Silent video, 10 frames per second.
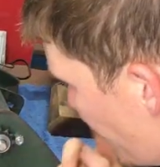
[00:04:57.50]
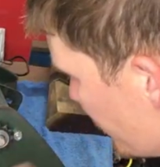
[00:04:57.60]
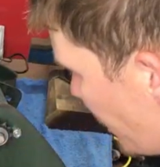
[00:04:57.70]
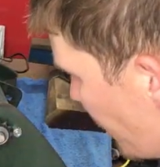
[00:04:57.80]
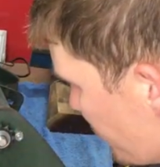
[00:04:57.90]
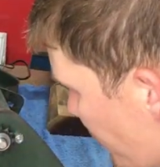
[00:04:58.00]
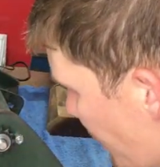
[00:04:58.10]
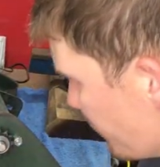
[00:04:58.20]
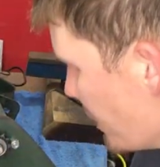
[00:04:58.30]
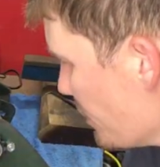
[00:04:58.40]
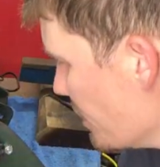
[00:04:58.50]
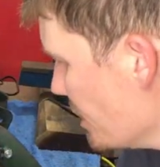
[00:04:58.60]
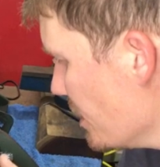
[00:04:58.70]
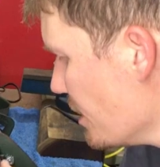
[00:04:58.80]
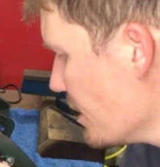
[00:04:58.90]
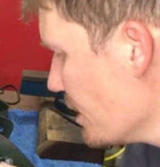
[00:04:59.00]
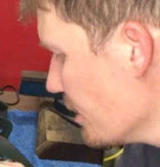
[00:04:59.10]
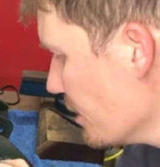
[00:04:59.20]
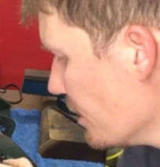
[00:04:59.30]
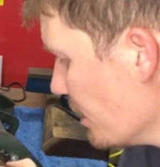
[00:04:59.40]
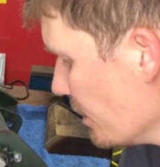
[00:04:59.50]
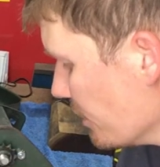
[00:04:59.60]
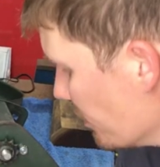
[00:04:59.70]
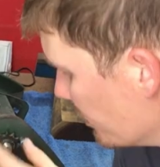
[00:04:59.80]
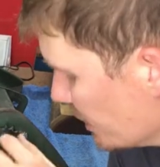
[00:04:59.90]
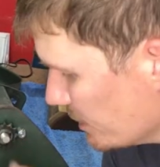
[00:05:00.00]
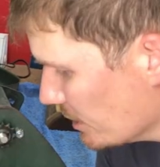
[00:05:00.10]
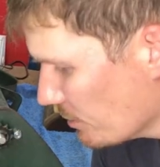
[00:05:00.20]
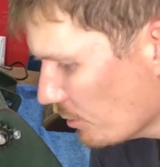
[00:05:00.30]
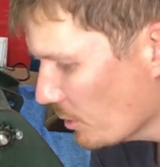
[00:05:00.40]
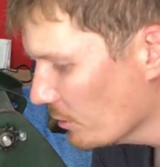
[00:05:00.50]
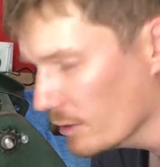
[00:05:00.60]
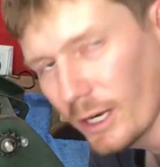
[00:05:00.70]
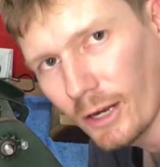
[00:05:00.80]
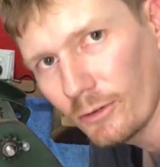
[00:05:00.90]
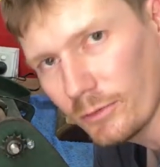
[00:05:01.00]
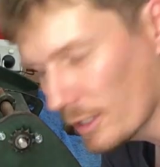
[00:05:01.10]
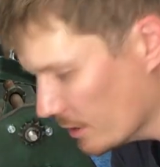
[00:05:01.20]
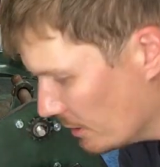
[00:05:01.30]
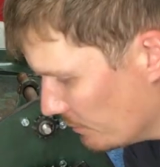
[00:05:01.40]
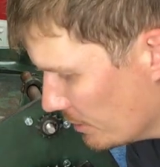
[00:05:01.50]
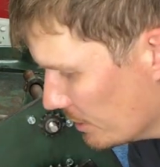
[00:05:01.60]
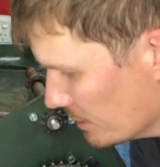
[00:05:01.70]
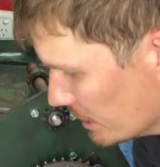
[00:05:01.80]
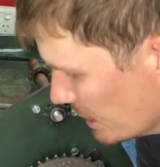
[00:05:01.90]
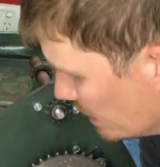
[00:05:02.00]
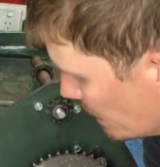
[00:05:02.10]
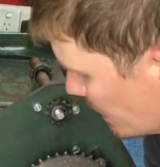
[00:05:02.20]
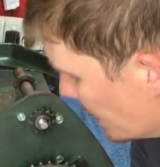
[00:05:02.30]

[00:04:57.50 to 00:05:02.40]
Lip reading: PTO shaft up here. I did just remove the nut off there if you didn't see.